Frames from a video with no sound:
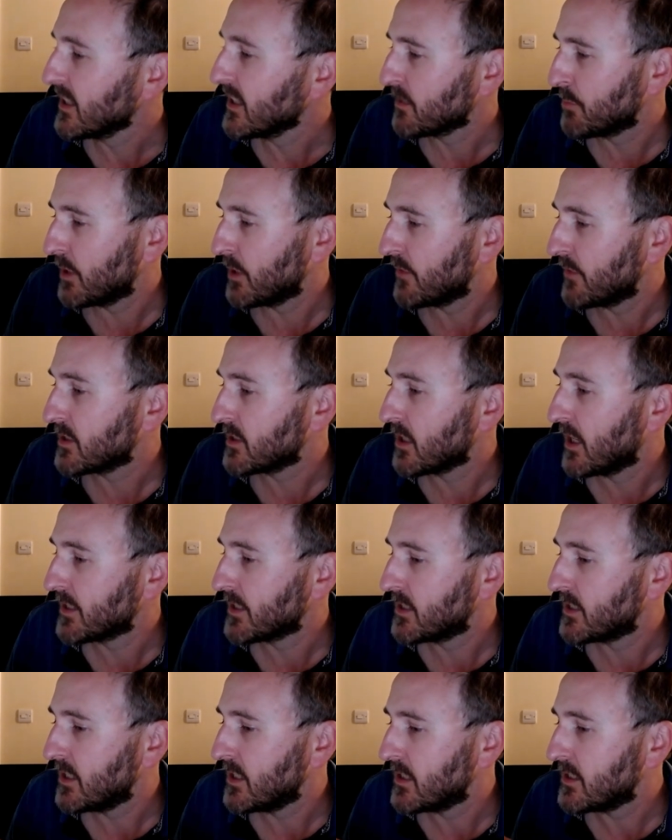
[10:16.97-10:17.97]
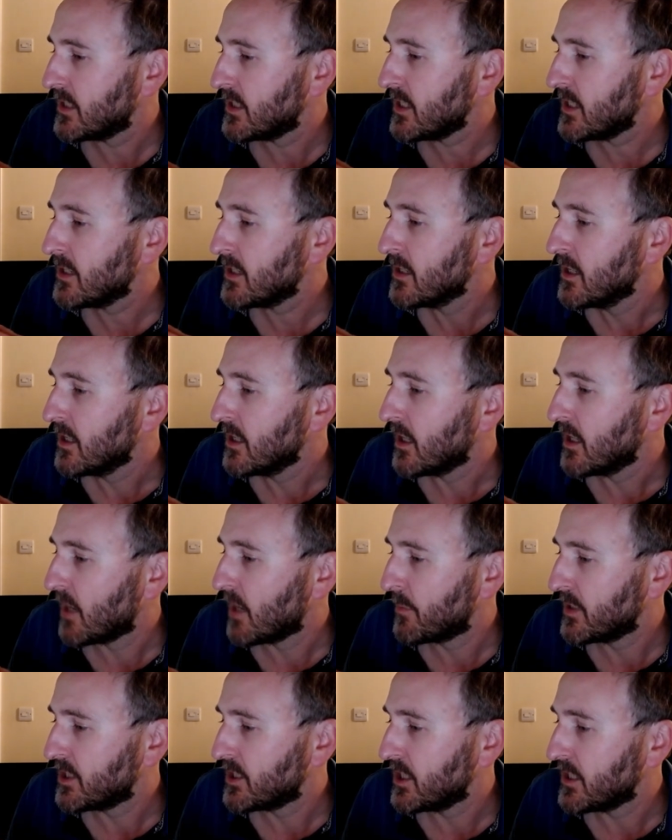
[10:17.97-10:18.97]
Bluffer's Guide to D&D,
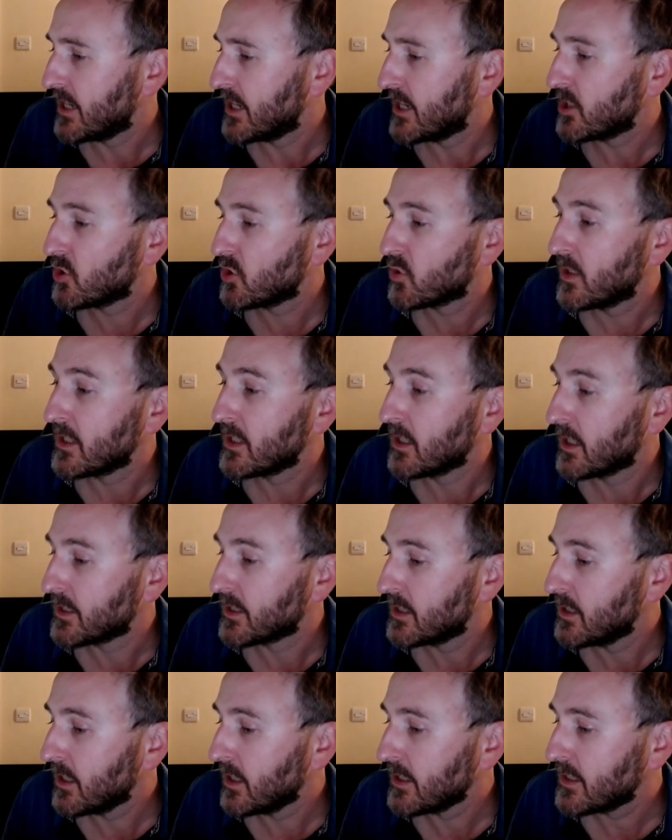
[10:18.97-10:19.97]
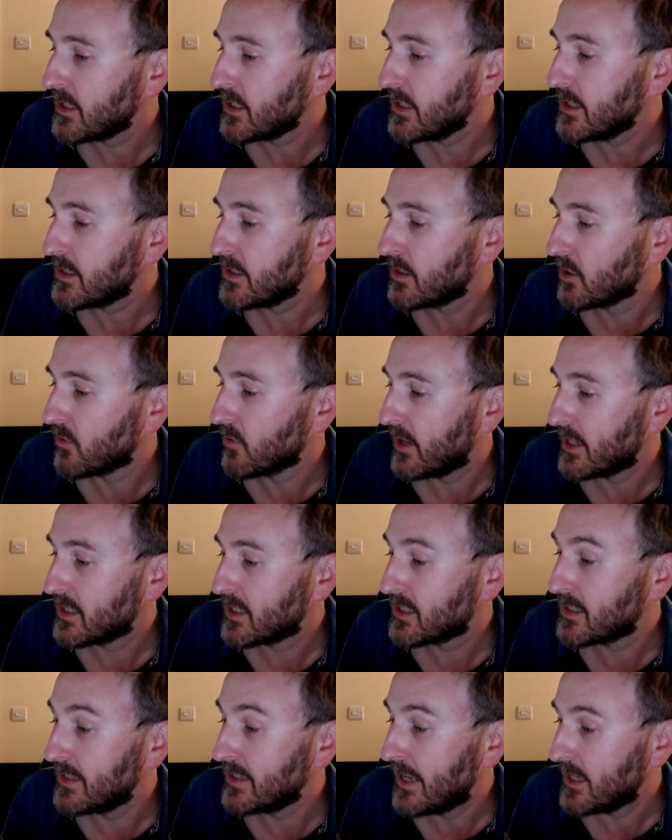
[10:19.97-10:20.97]
RPG History 1990s, The
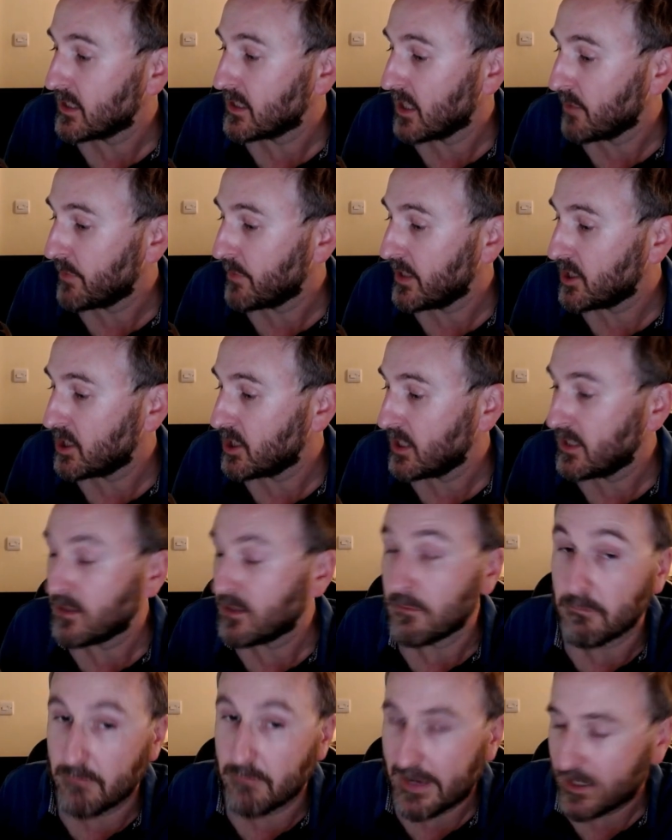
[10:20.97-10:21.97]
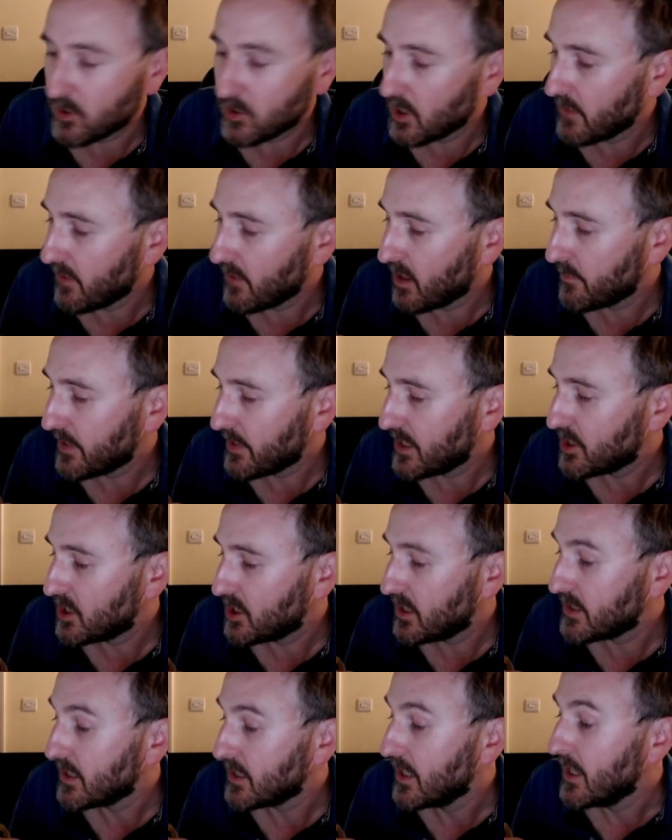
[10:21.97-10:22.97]
Greatest SNES RPGs, Mega Drive
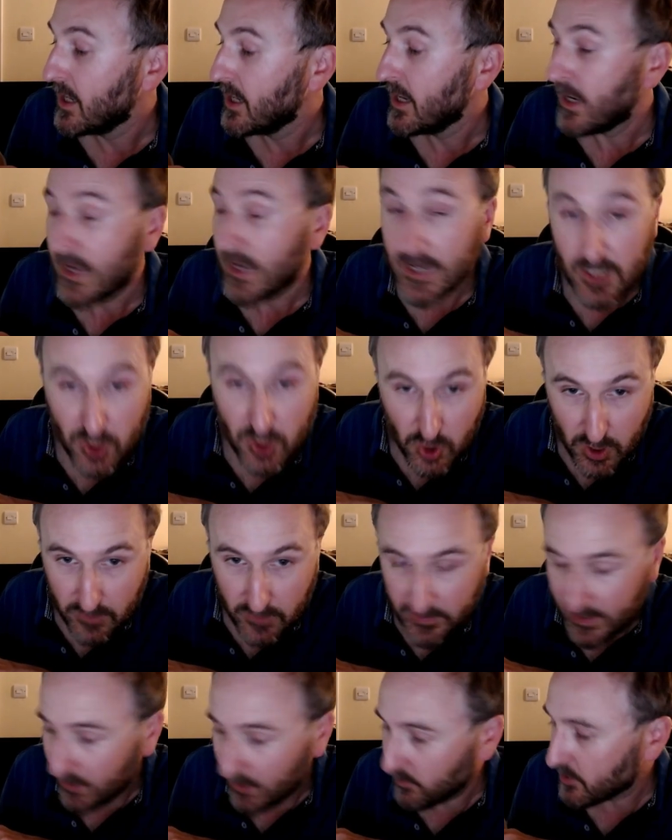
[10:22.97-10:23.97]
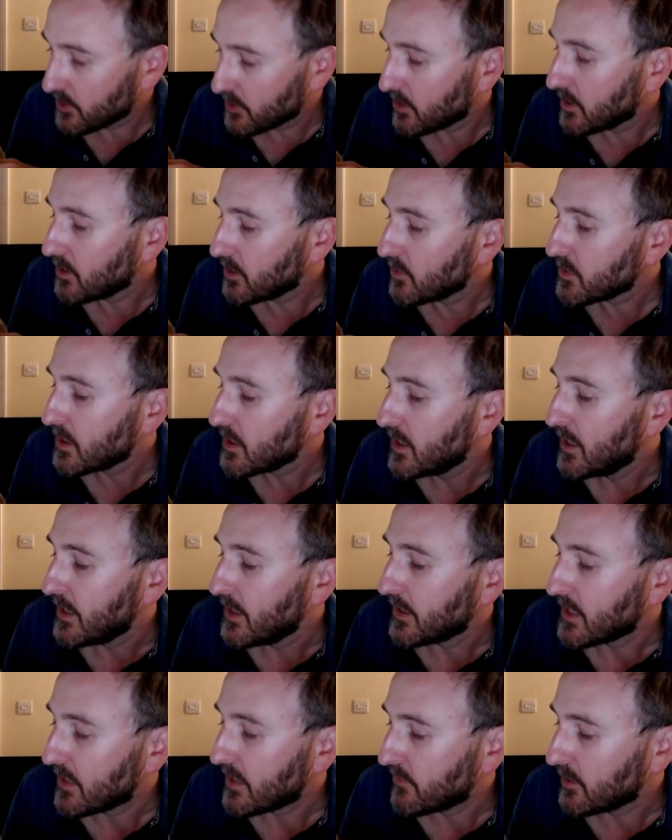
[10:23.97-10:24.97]
RPGs, History of the Elder Scrolls,
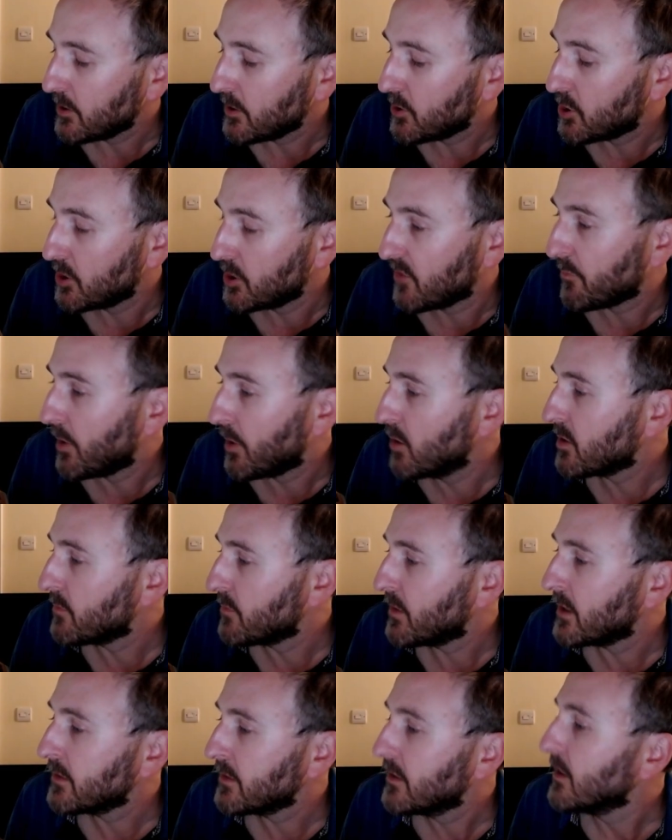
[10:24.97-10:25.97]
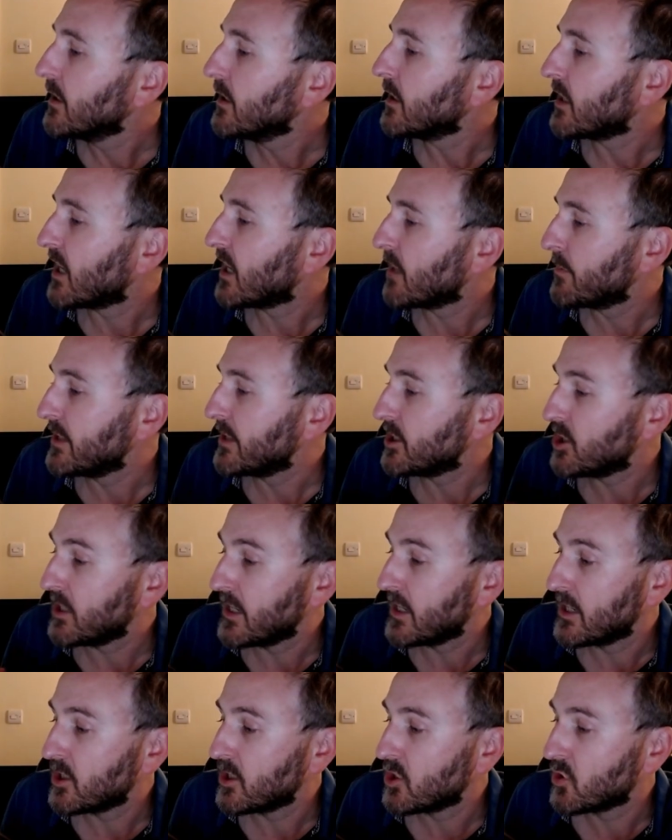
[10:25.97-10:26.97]
The Evolution of Pokemon, RPG
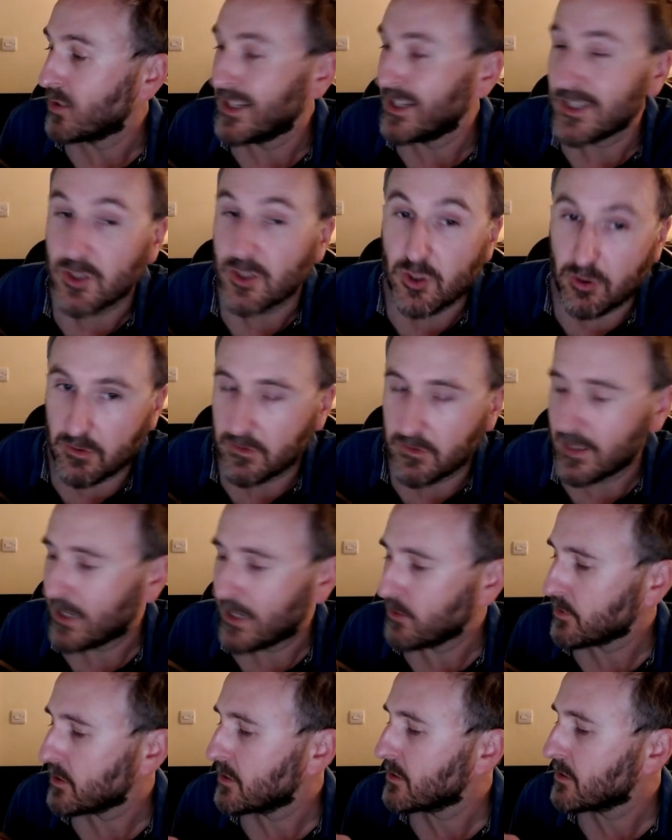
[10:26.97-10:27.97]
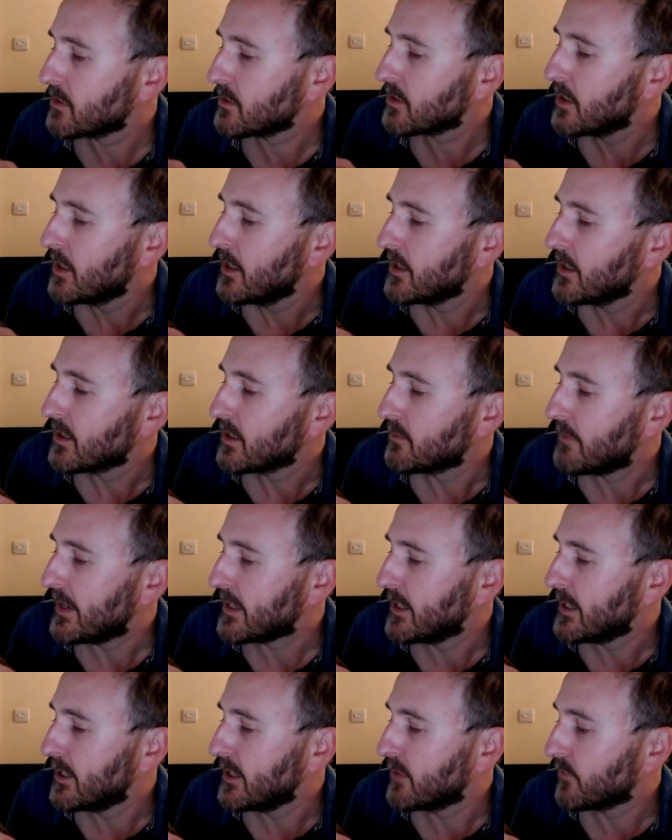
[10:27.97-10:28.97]
History 2000s, The
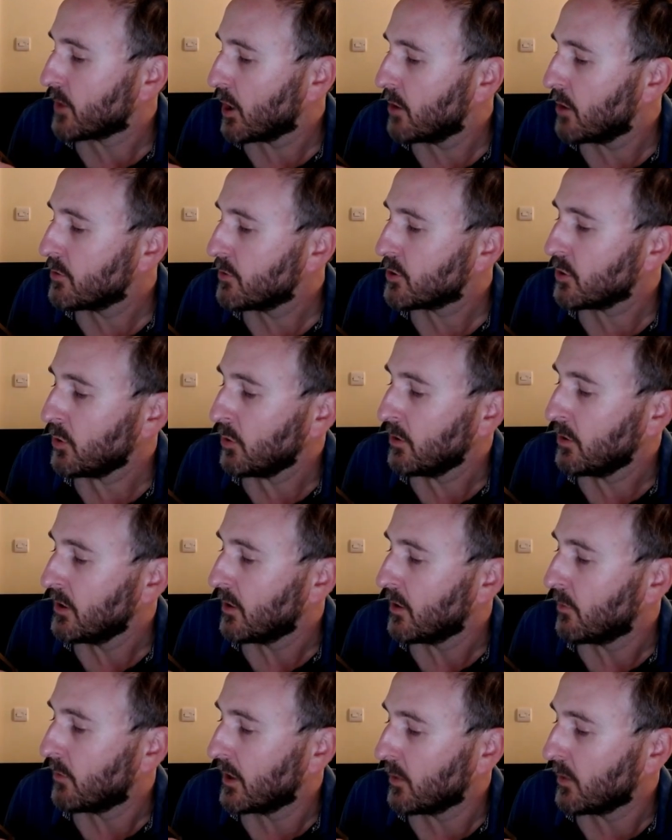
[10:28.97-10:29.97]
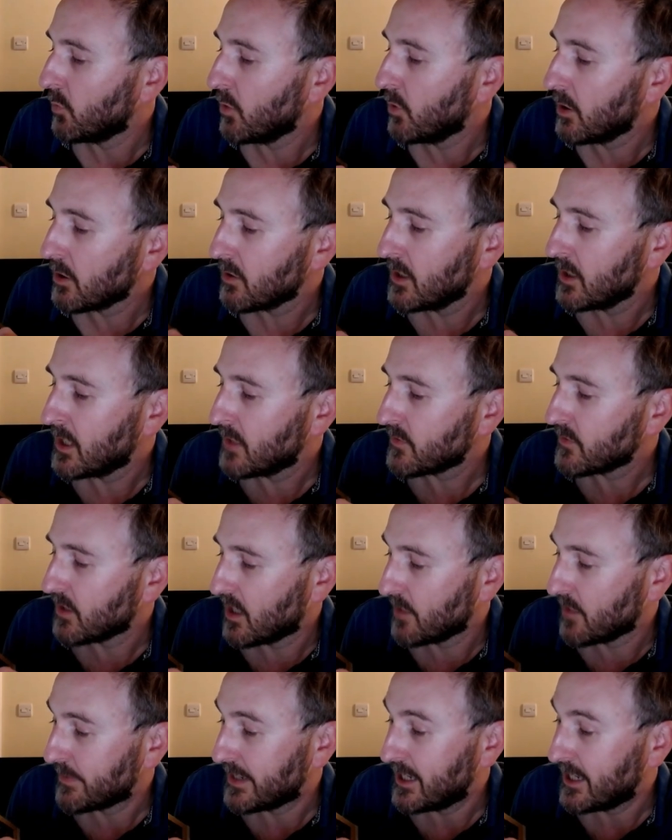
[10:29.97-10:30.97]
Making of KOTOR, World of Warcraft,
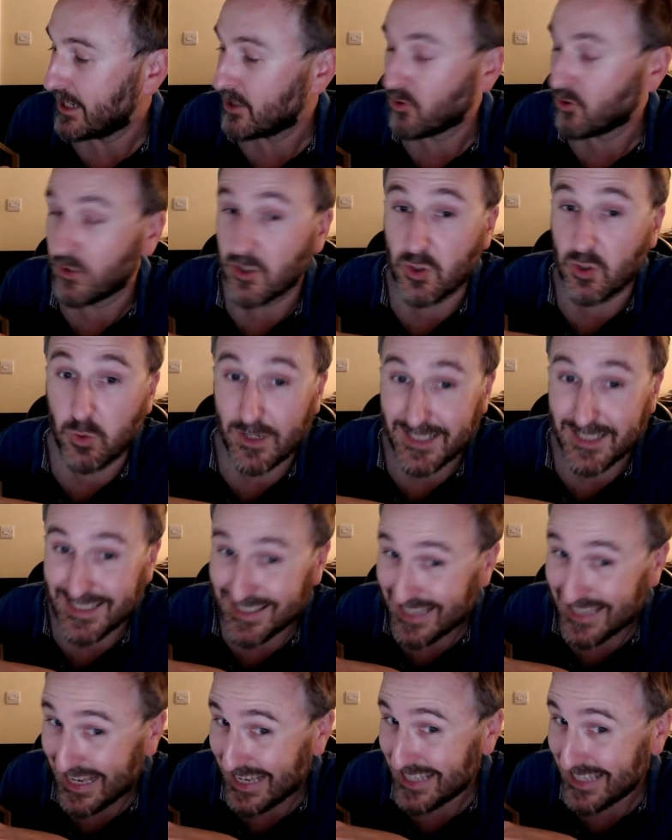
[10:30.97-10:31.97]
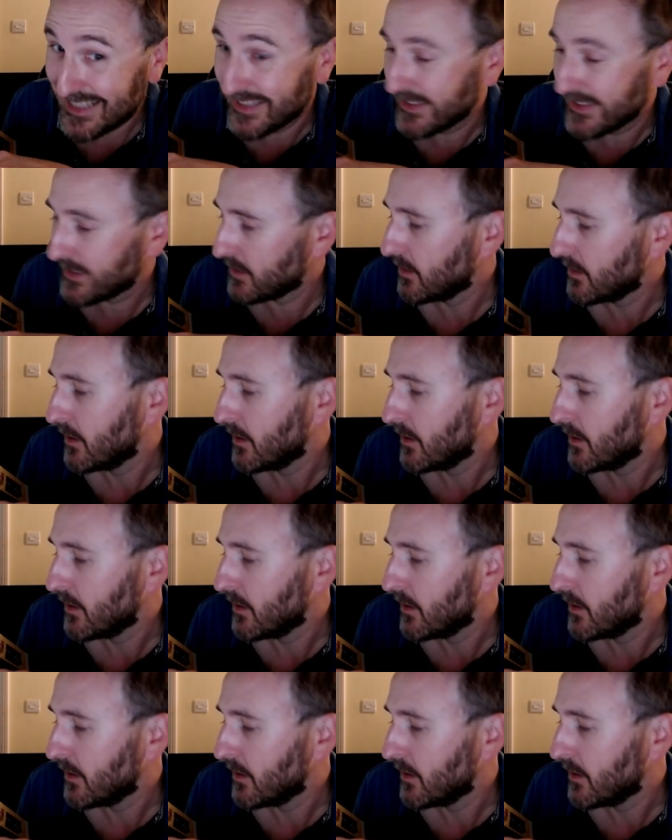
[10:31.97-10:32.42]
RPG History 2010s,